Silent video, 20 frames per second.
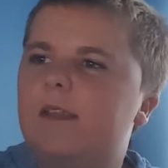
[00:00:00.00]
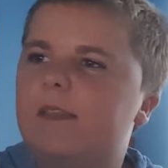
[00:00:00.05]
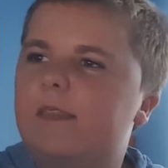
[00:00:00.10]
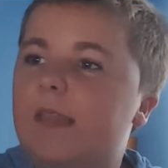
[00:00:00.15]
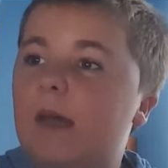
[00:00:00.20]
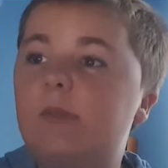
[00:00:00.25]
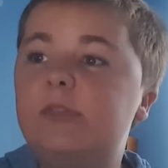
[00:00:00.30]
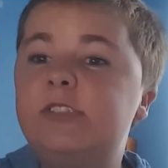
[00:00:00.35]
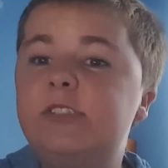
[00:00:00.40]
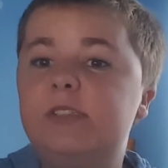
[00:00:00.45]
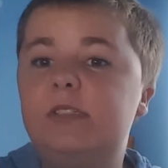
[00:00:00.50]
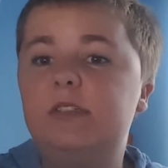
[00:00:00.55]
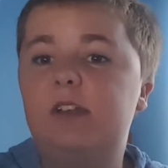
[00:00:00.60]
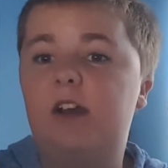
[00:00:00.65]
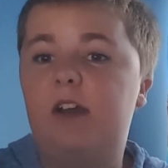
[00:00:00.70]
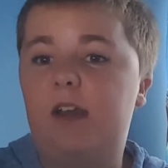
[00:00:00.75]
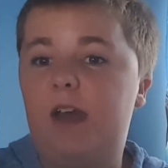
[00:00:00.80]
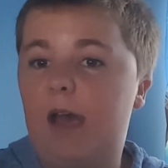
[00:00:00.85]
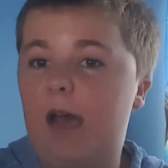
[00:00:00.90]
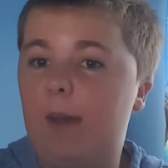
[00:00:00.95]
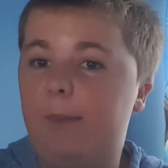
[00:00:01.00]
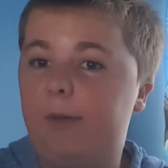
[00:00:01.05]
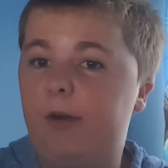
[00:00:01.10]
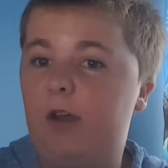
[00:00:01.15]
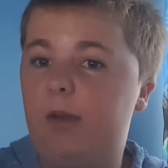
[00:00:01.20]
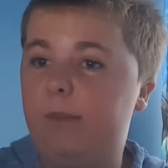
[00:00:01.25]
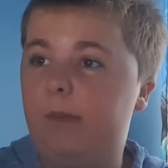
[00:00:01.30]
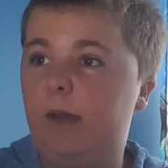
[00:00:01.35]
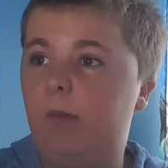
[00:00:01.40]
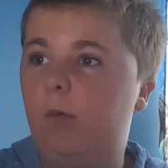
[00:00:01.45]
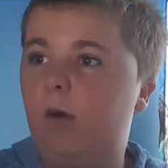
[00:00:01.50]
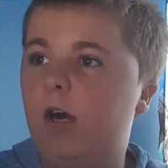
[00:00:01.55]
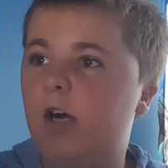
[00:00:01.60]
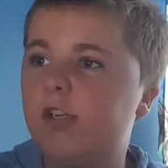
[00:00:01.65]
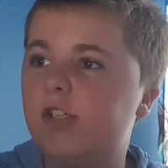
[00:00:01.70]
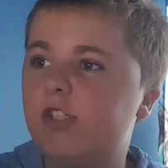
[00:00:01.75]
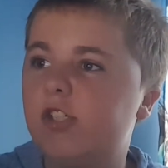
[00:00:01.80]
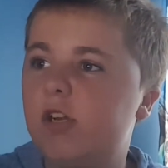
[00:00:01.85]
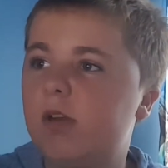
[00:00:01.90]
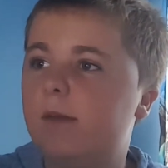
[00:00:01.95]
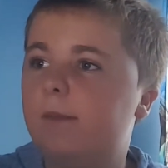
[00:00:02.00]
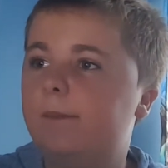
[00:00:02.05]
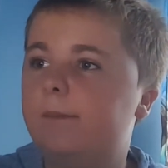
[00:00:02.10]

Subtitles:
That wasn't gonna happen on my watch.